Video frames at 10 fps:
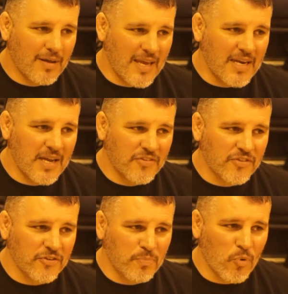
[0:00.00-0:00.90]
he needs
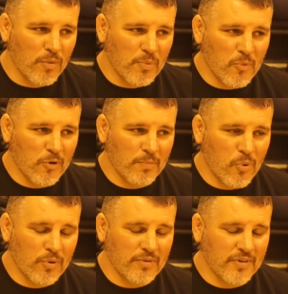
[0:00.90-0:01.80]
the sport, but more
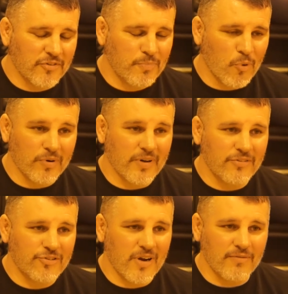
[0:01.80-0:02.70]
importantly, the sport
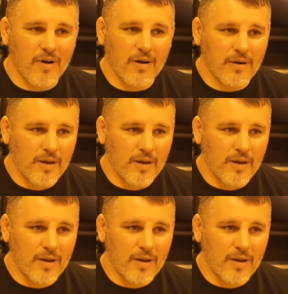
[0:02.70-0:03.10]
needs Jake Vaughan.